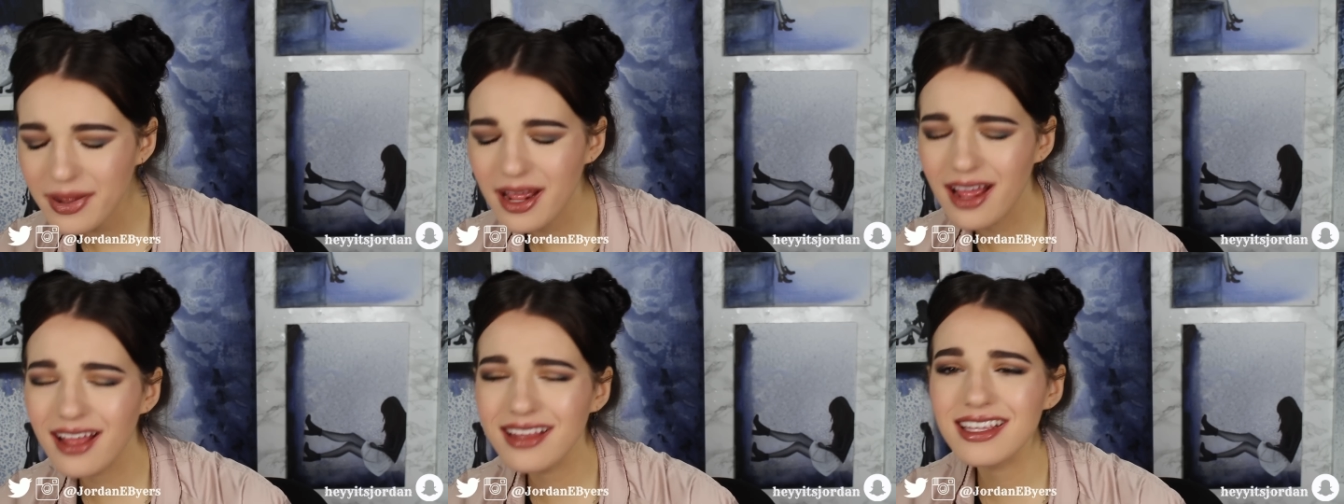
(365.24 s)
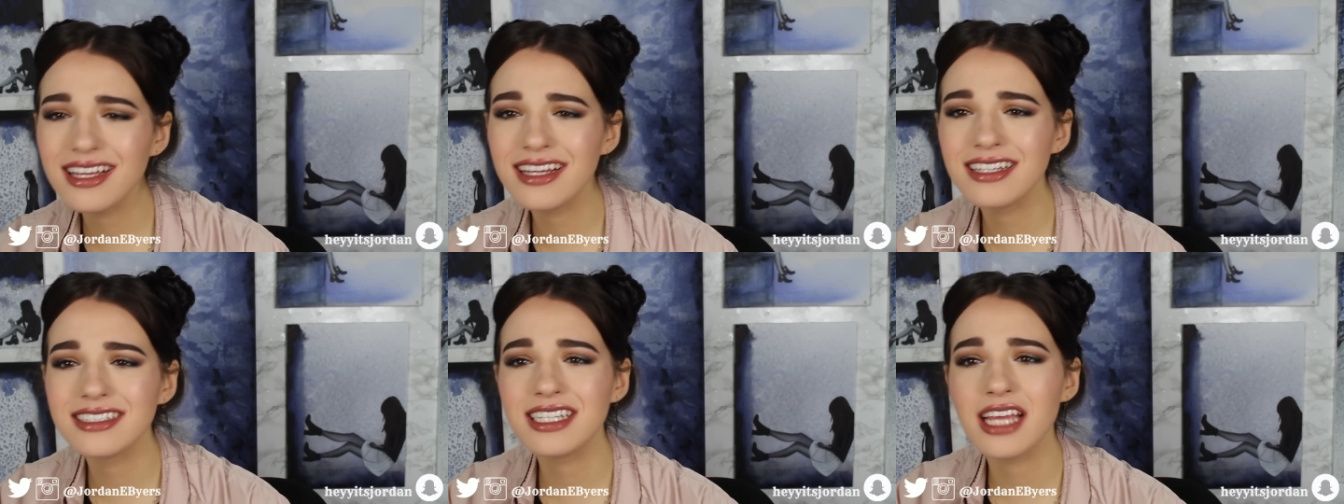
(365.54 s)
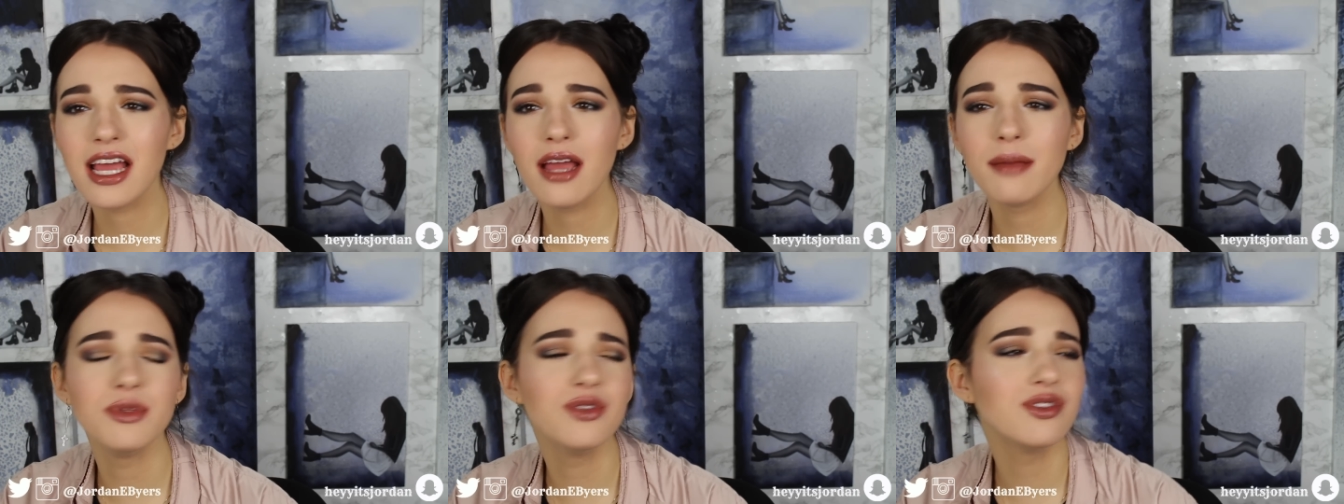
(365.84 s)
about that
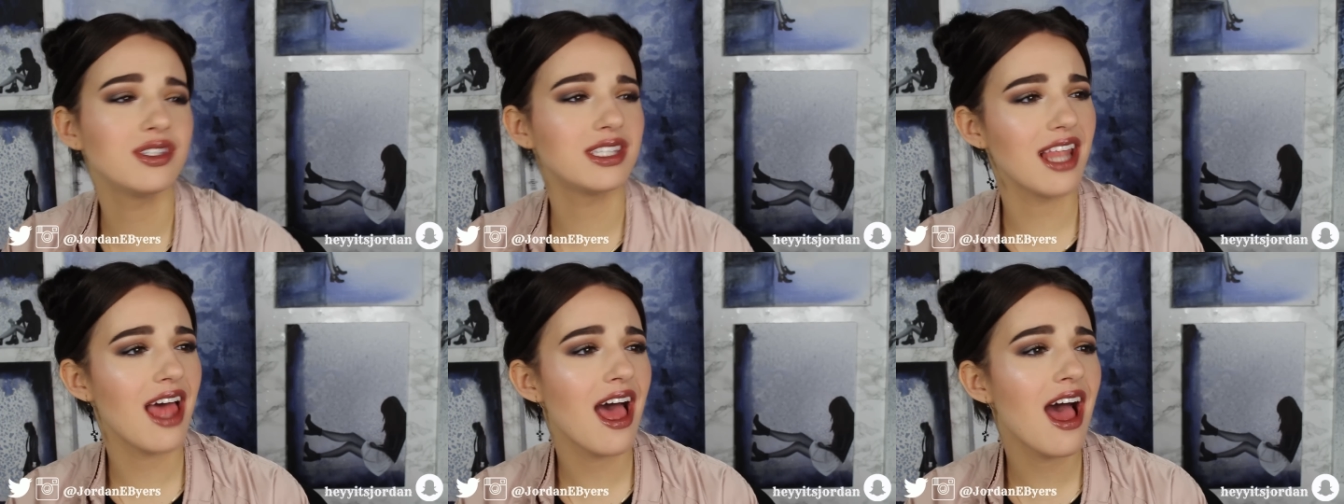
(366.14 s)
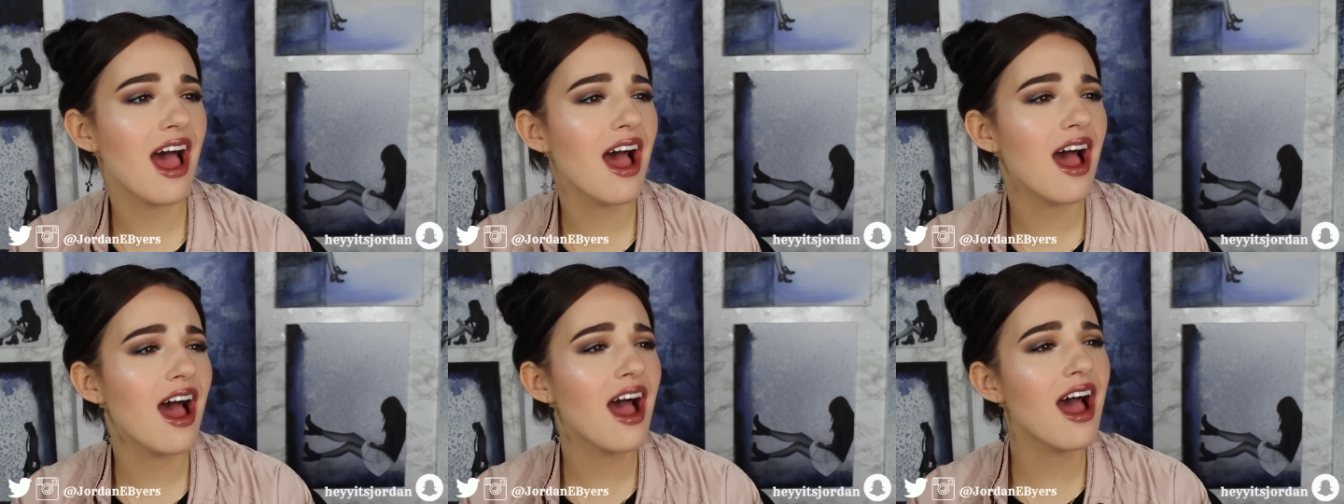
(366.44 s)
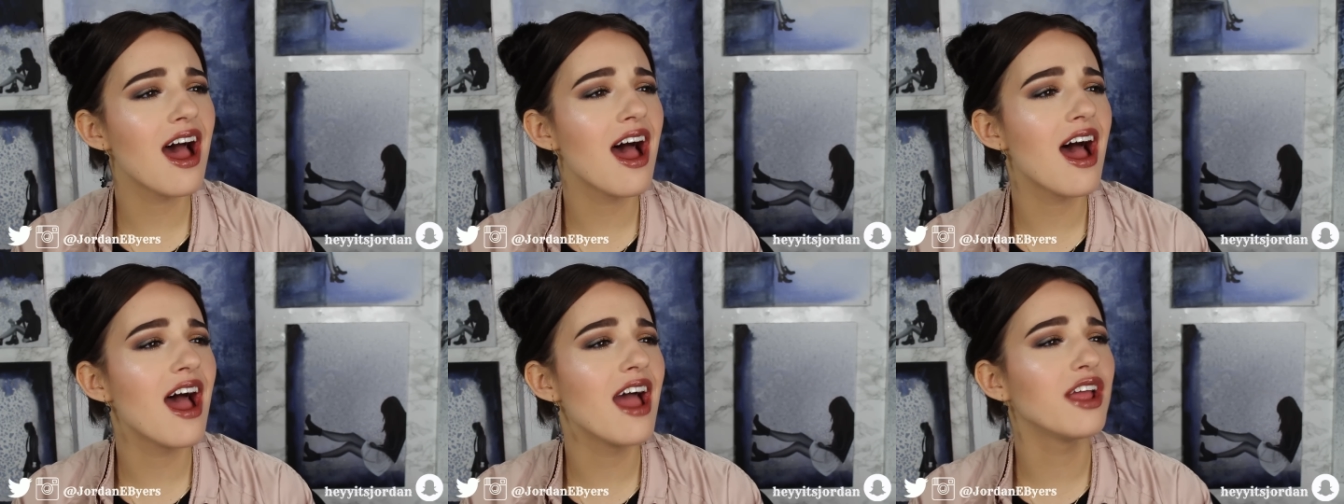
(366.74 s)
time you
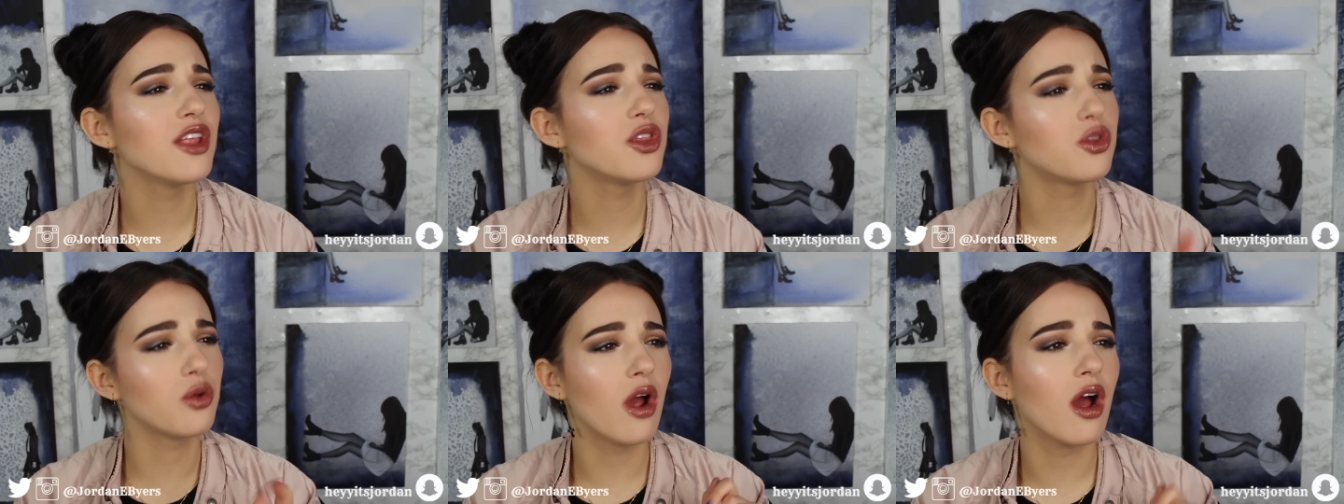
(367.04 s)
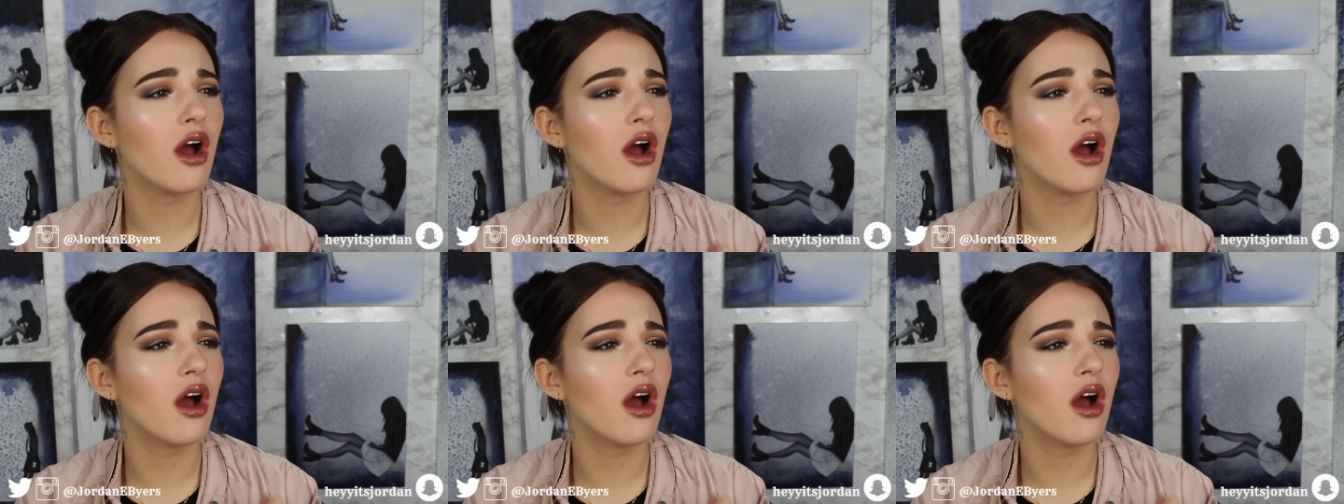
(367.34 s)
slide.